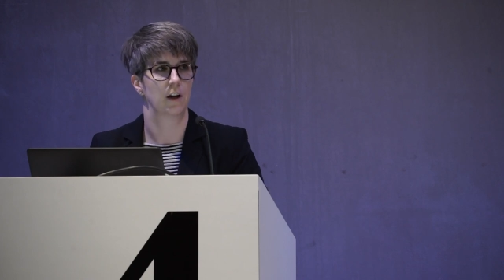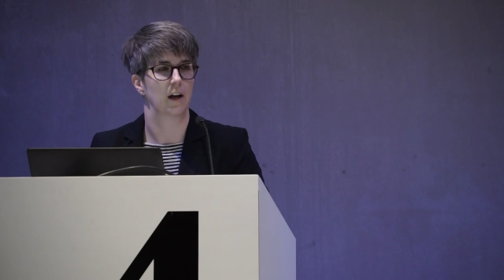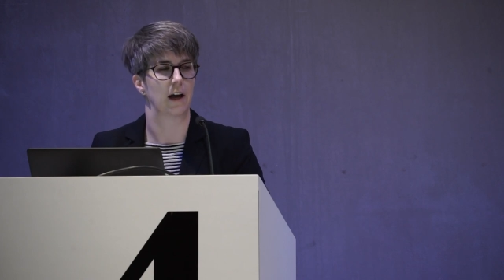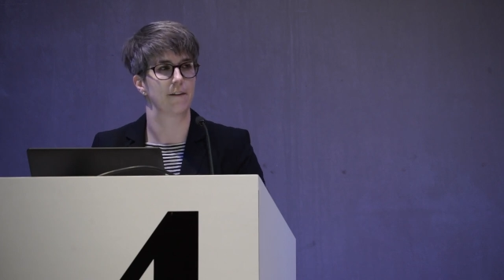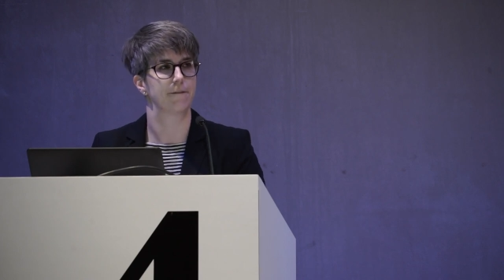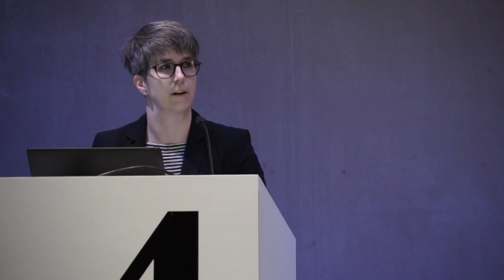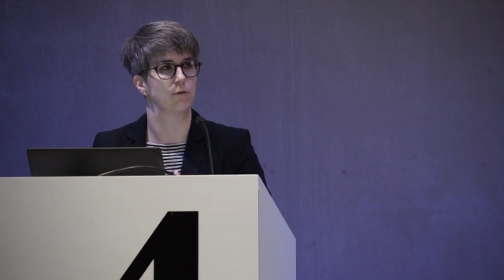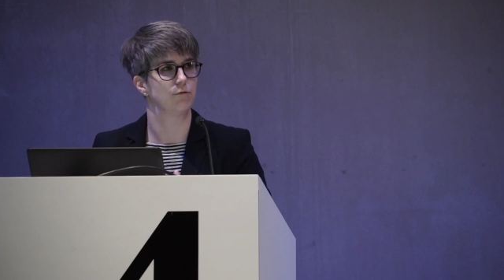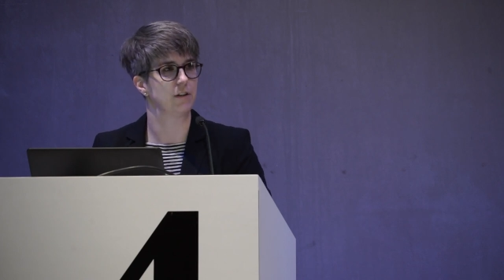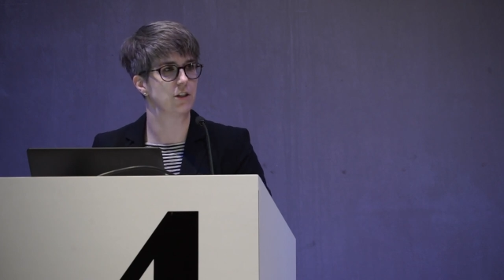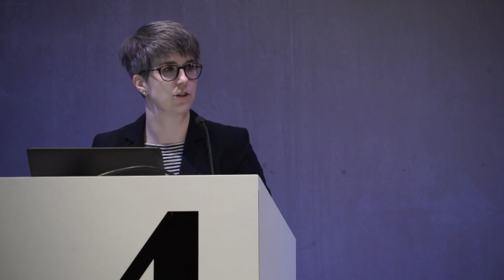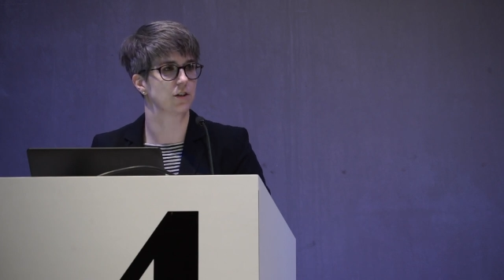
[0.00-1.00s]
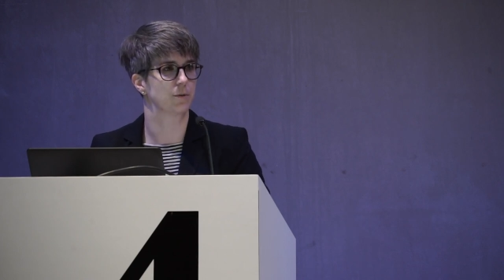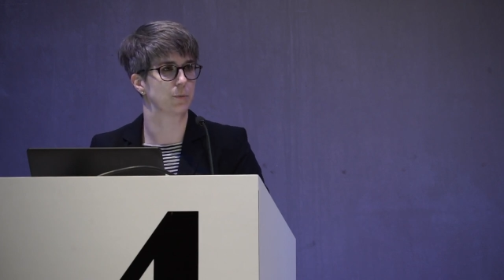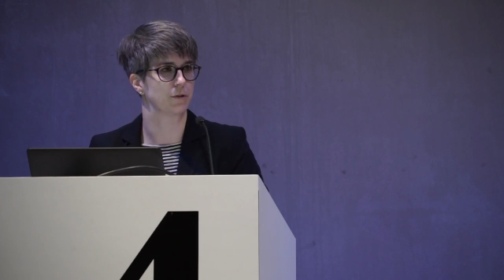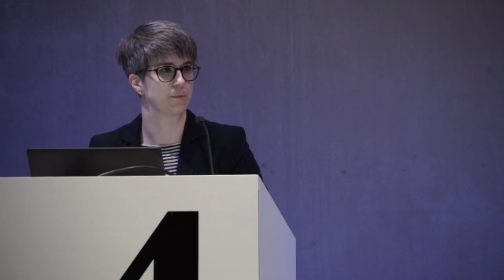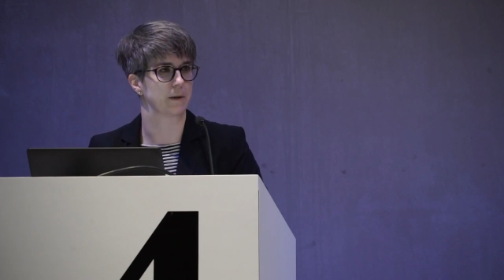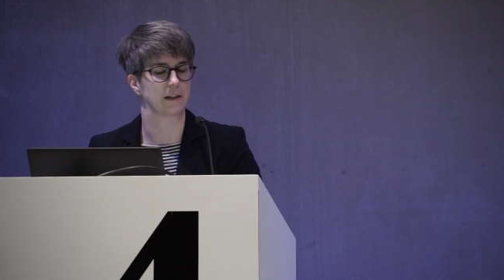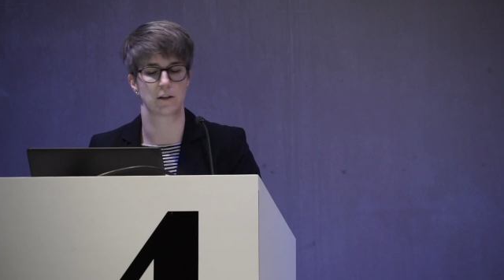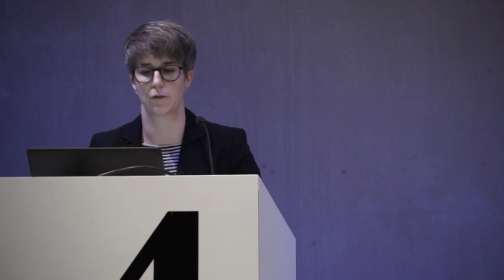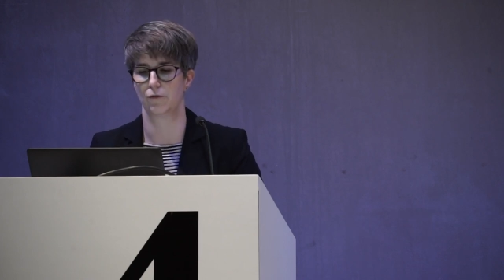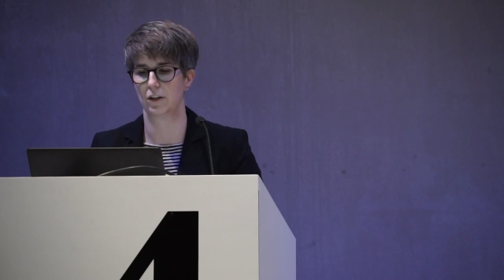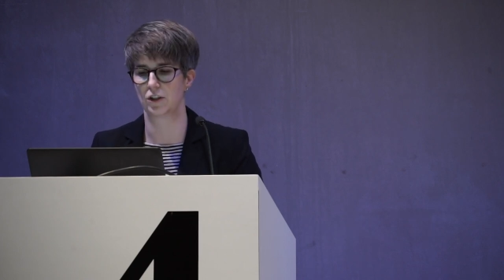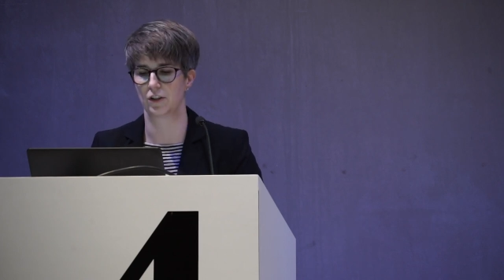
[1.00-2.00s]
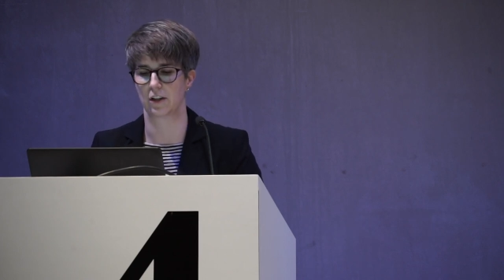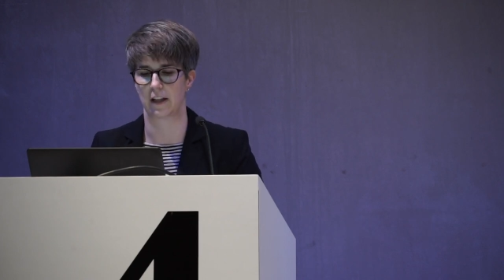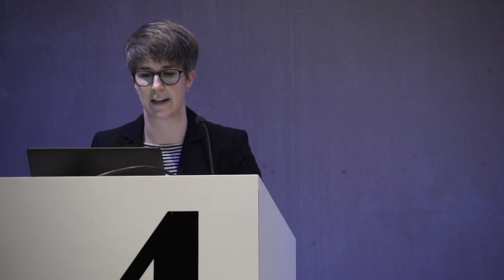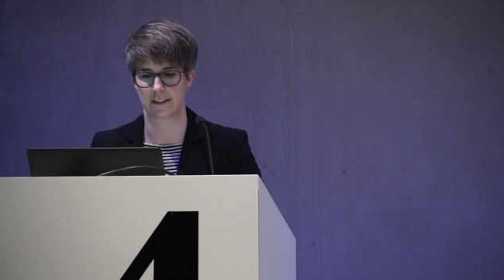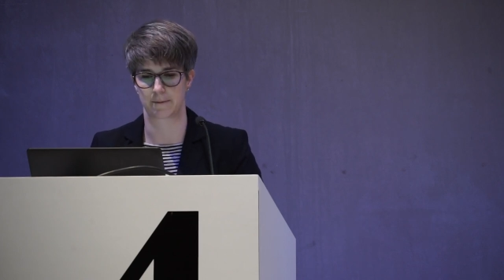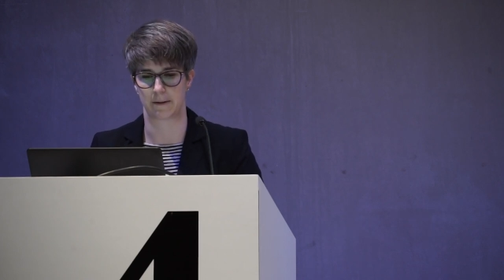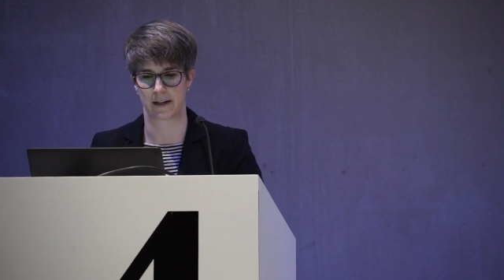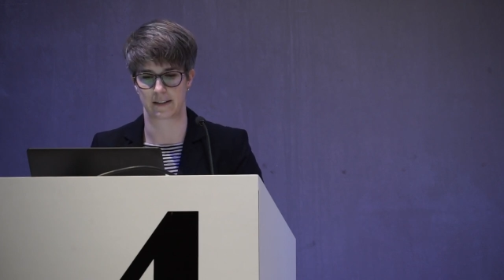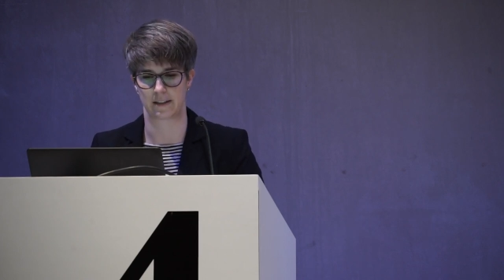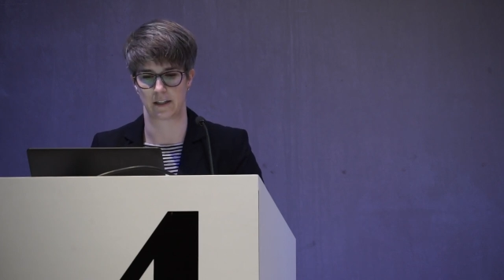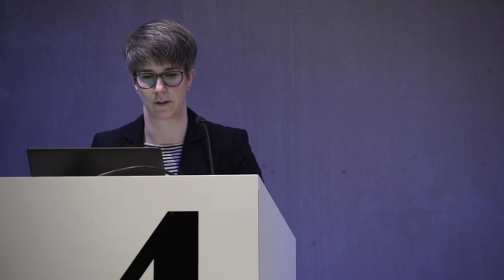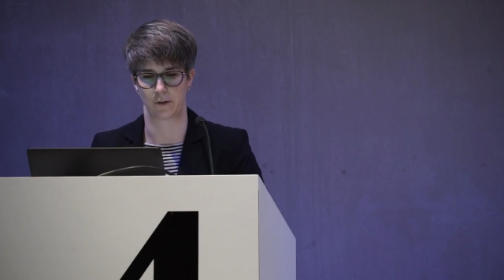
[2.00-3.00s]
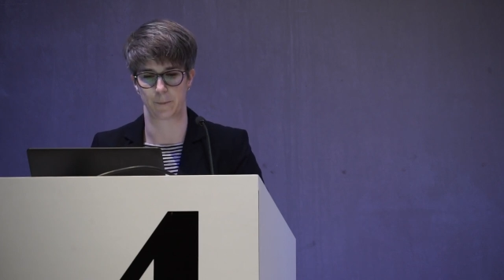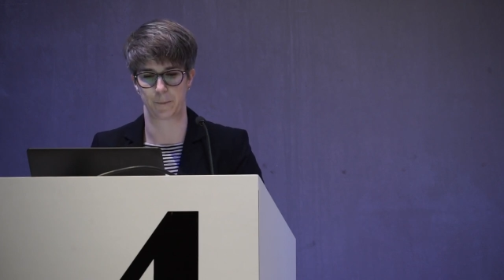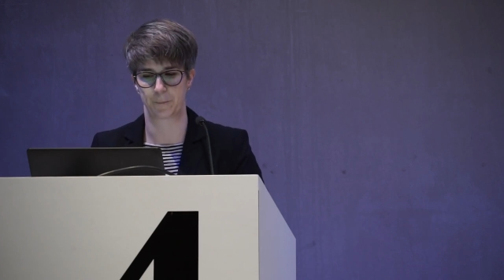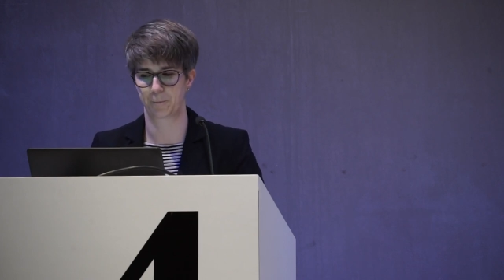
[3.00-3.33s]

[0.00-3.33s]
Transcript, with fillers: have a regional perspective, a regional aspect here.